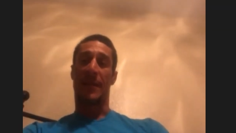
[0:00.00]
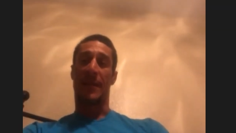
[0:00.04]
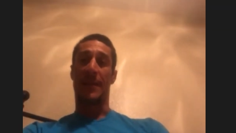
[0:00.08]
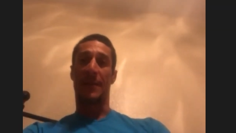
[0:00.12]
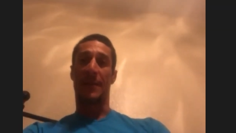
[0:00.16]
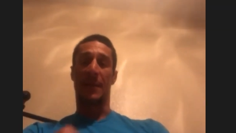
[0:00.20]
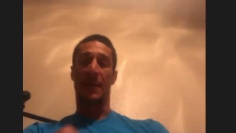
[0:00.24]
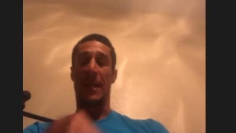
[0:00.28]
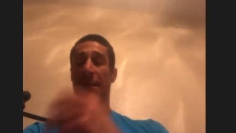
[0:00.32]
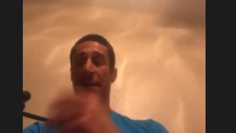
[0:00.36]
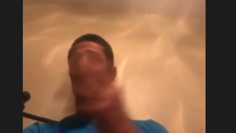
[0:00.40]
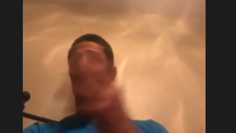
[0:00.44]

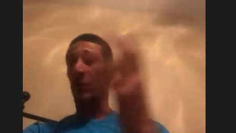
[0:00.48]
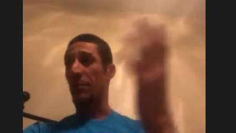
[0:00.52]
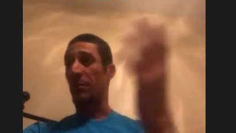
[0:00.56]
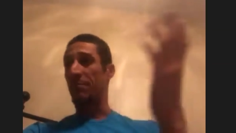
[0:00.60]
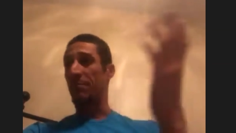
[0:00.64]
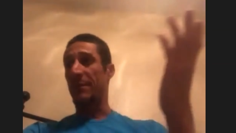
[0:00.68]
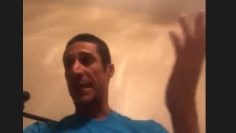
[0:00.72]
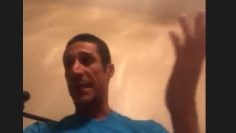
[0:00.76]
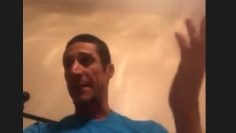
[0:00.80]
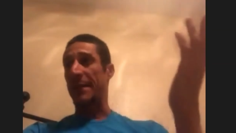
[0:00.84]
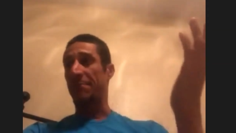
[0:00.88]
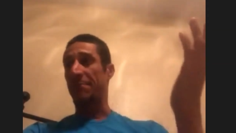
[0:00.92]
I go
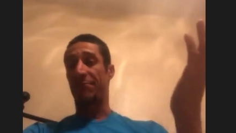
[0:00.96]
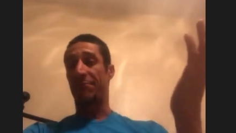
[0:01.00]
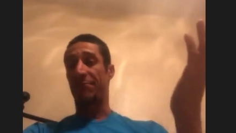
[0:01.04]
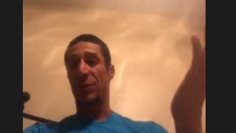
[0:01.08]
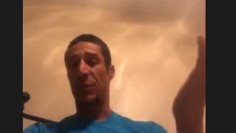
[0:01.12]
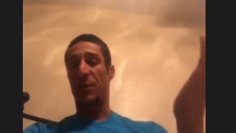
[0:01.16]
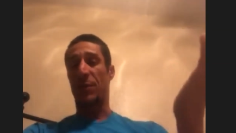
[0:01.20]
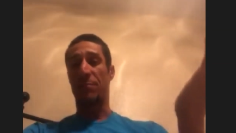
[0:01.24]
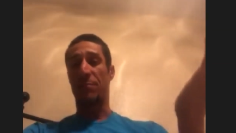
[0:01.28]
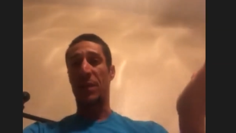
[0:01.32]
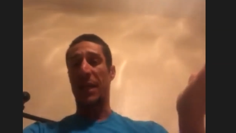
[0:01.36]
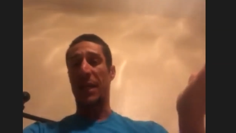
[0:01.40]
on
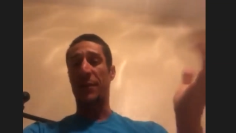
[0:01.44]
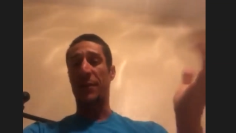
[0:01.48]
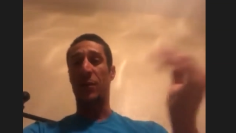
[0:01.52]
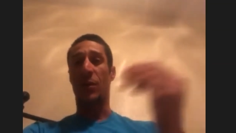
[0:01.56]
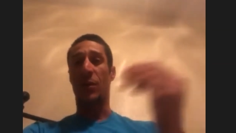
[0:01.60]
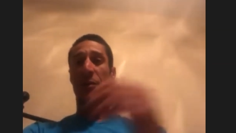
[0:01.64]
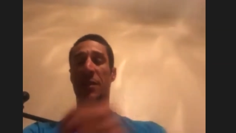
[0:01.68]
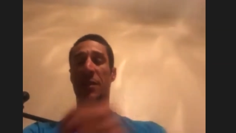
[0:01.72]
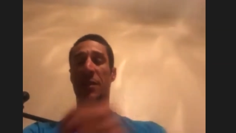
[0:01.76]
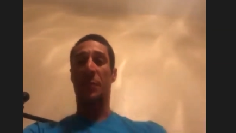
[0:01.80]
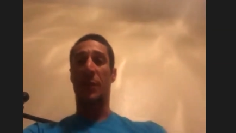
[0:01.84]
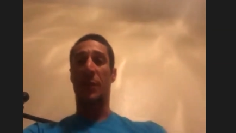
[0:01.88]

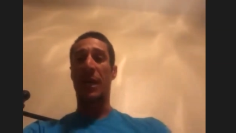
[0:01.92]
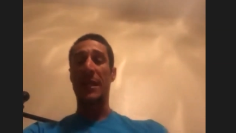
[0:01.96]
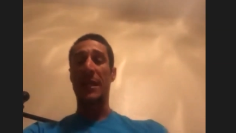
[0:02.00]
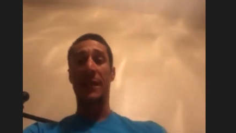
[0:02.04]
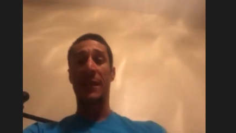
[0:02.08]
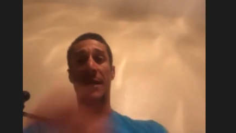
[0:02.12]
the bike.